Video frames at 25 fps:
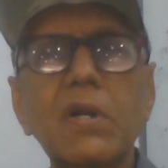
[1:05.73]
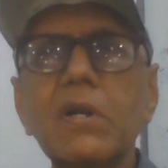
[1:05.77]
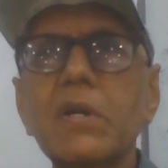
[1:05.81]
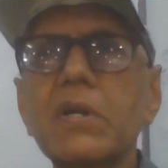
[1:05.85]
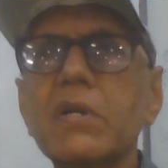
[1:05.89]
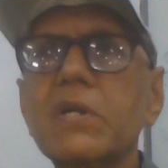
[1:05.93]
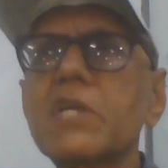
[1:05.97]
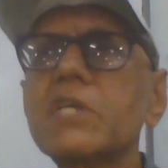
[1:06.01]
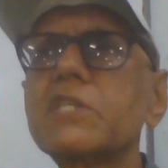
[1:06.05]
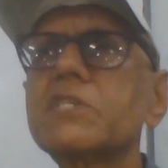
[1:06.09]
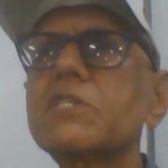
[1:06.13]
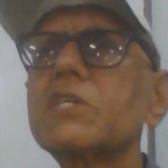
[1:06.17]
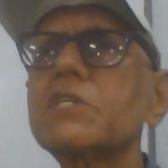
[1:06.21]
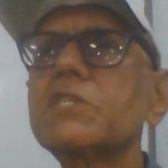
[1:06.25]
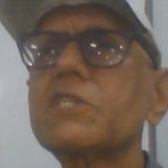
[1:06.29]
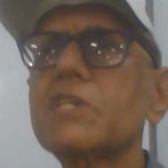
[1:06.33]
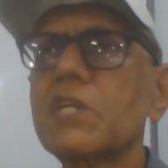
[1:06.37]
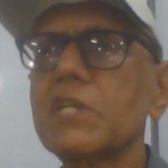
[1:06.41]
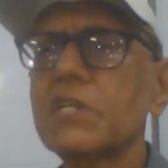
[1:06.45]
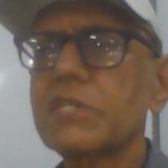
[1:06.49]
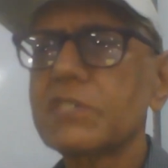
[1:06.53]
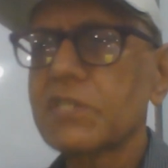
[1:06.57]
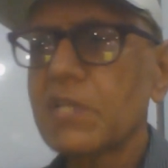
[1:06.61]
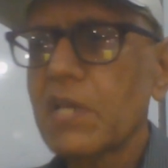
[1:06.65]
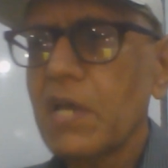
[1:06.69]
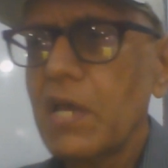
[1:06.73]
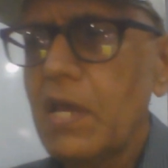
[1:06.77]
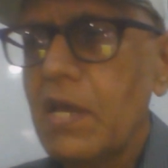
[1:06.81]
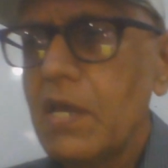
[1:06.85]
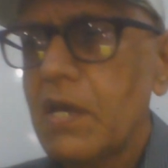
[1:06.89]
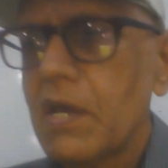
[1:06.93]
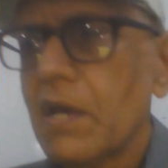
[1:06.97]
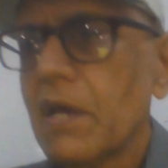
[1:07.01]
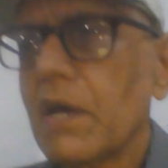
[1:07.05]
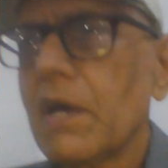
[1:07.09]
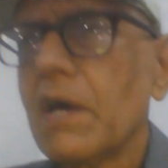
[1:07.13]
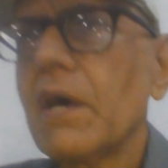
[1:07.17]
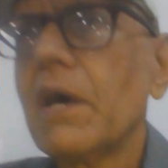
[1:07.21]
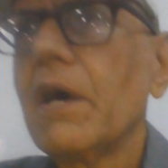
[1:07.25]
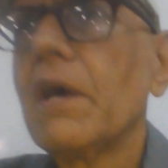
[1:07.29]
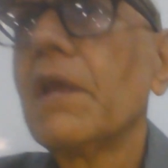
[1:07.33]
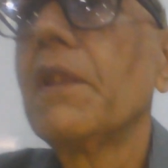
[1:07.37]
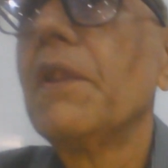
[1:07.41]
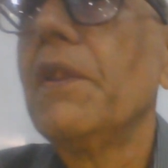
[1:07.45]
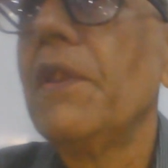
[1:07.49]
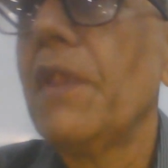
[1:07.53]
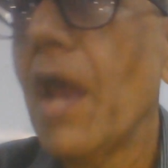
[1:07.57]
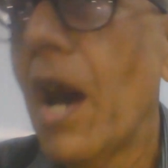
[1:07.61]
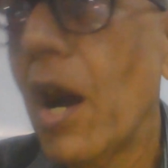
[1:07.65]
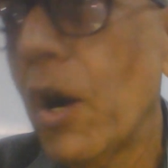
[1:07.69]
Decision is
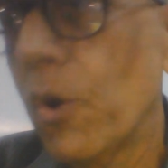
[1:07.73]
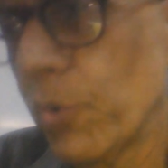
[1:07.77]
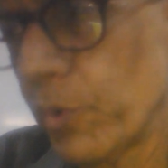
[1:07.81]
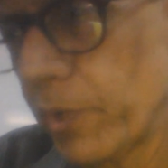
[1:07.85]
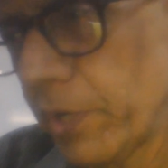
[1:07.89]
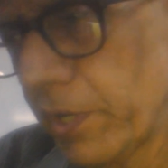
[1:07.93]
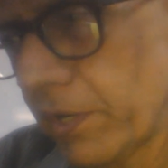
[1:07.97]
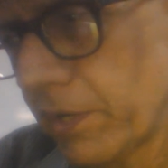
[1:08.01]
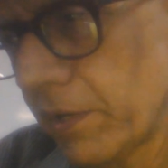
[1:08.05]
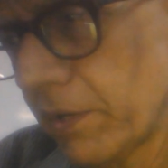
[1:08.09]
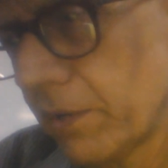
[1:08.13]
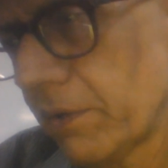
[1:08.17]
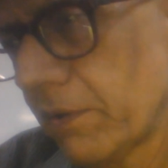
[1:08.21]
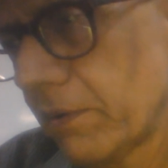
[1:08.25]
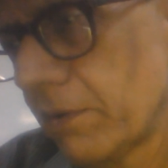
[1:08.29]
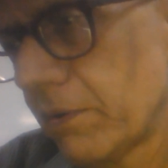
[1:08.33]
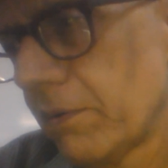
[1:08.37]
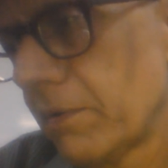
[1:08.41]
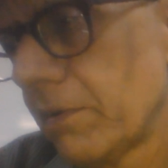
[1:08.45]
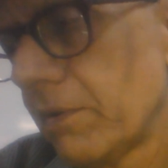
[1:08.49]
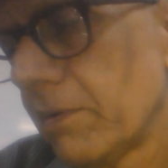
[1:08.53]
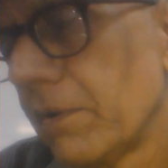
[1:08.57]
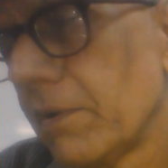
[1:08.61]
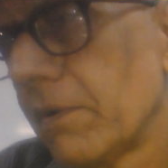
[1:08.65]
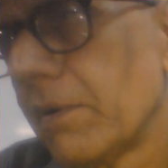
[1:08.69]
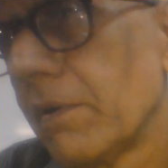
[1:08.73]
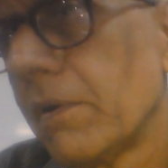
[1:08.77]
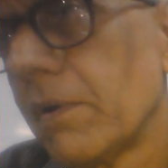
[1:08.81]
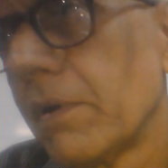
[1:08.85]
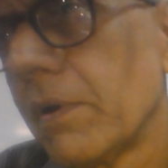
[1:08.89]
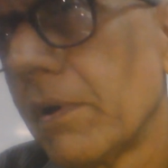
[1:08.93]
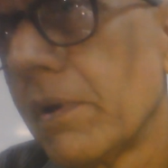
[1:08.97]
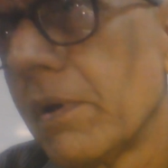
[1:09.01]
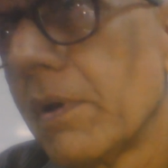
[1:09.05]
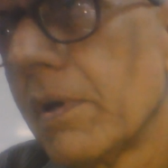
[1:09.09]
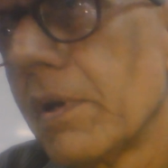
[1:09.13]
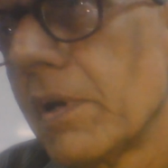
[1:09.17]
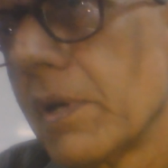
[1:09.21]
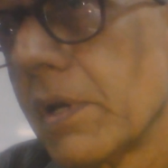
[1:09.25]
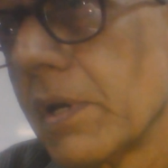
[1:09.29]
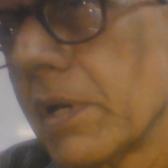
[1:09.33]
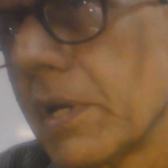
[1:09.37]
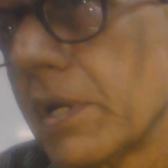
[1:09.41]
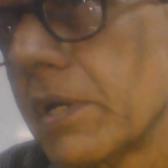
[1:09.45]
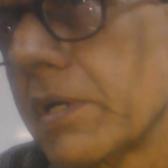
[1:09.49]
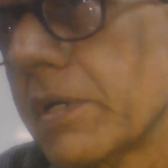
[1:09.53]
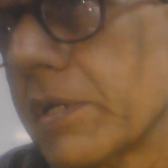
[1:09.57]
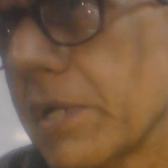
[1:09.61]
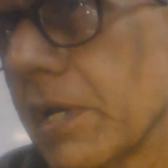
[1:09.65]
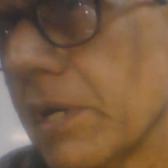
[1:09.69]
a noun.
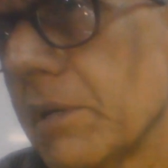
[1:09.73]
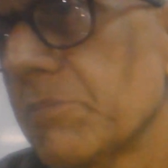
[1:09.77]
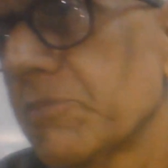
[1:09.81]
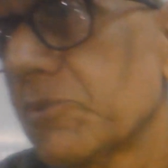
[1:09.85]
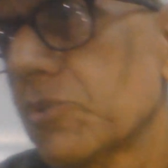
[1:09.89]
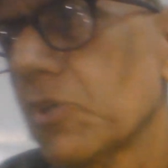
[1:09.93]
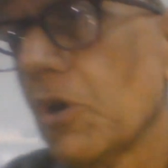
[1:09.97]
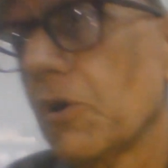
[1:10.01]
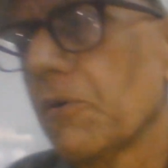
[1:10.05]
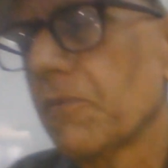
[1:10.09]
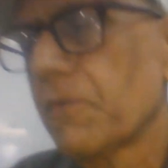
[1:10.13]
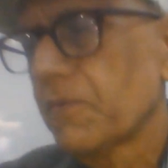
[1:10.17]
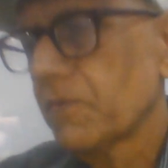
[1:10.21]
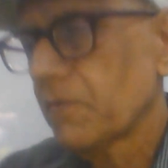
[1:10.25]
In terms of